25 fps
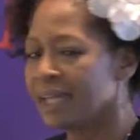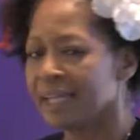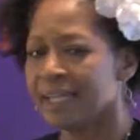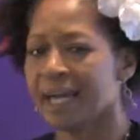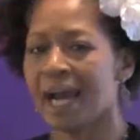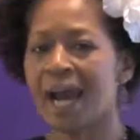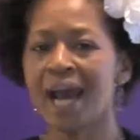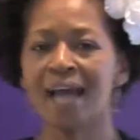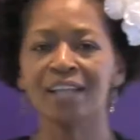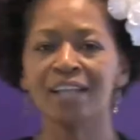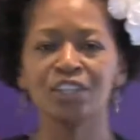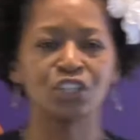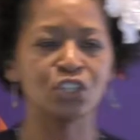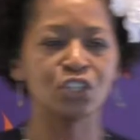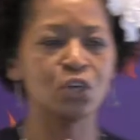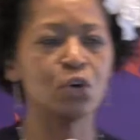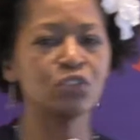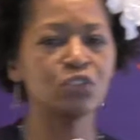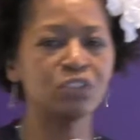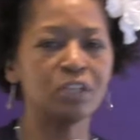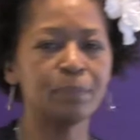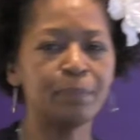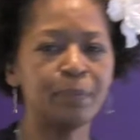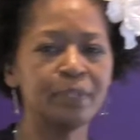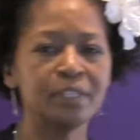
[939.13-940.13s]
God
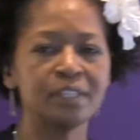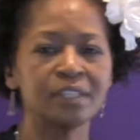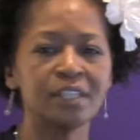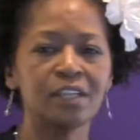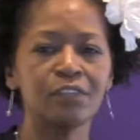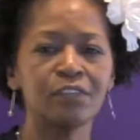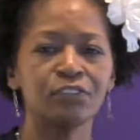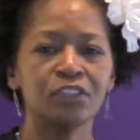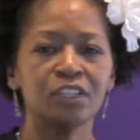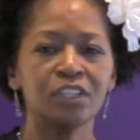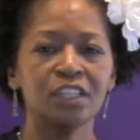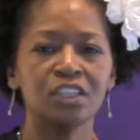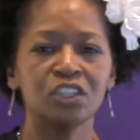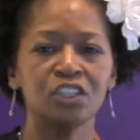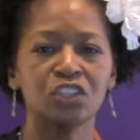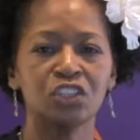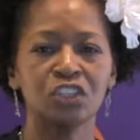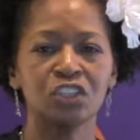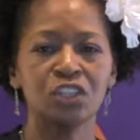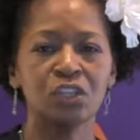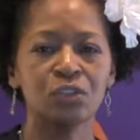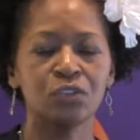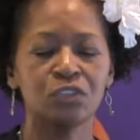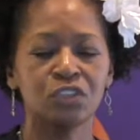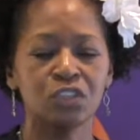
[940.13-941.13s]
shows up himself to, his,
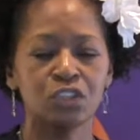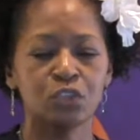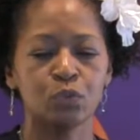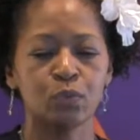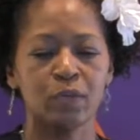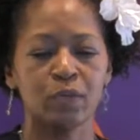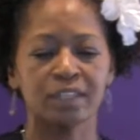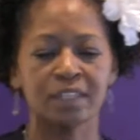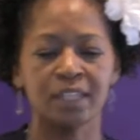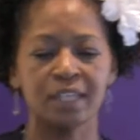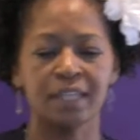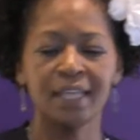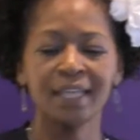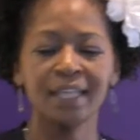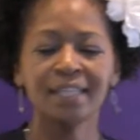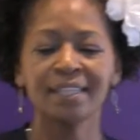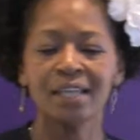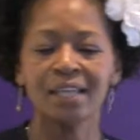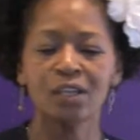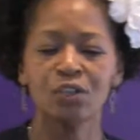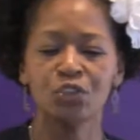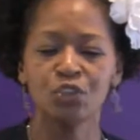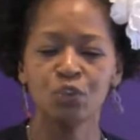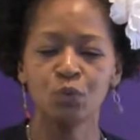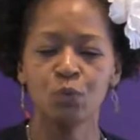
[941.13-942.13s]
to your situation. He
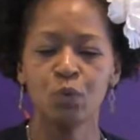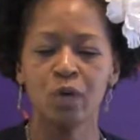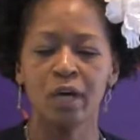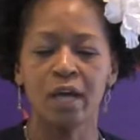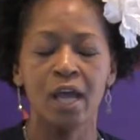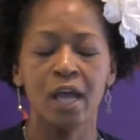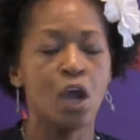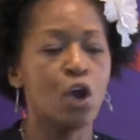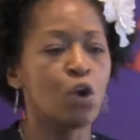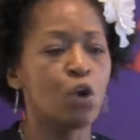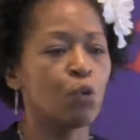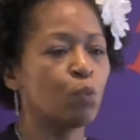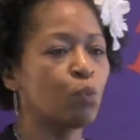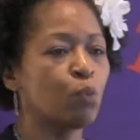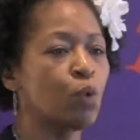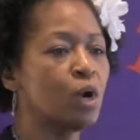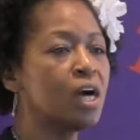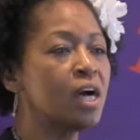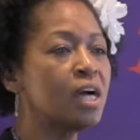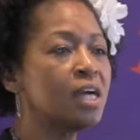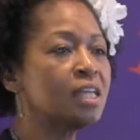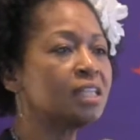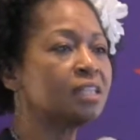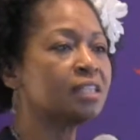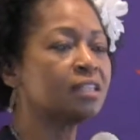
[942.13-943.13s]
tells you what?
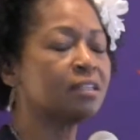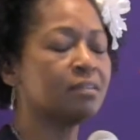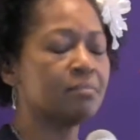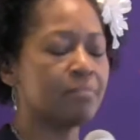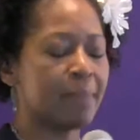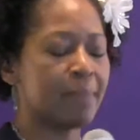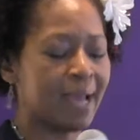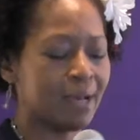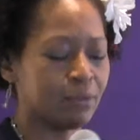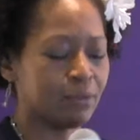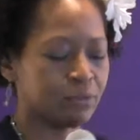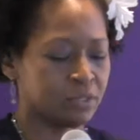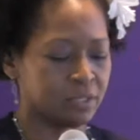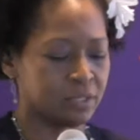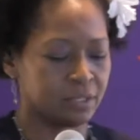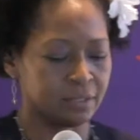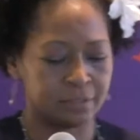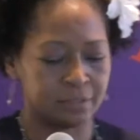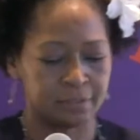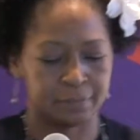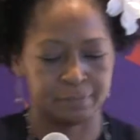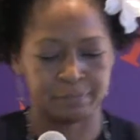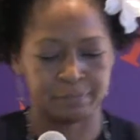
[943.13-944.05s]
Run to the mountain.